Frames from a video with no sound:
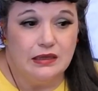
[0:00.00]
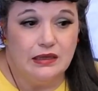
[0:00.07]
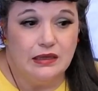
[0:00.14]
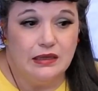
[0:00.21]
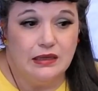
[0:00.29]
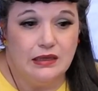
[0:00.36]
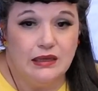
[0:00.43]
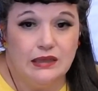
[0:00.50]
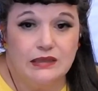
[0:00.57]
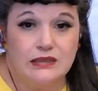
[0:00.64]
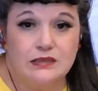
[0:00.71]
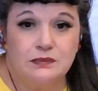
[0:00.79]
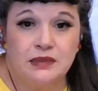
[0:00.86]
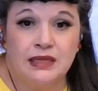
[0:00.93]
he
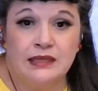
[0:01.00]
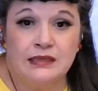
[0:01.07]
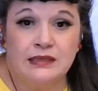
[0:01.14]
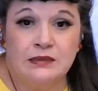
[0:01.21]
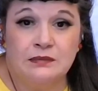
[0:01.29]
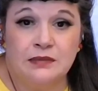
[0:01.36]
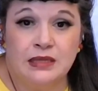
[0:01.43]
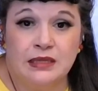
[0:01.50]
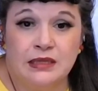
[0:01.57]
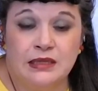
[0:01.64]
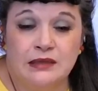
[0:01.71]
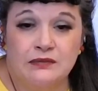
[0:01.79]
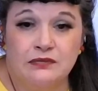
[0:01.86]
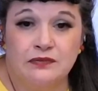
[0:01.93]
explained to me
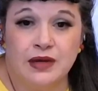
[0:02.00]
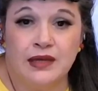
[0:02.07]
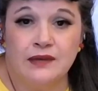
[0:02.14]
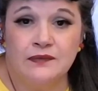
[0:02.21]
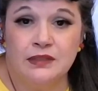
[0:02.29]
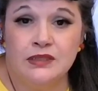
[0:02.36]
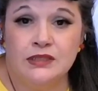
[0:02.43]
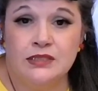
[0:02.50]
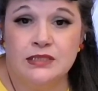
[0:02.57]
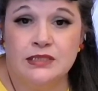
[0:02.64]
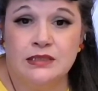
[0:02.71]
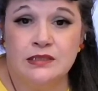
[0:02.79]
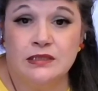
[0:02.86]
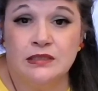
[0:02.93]
that 5 years into the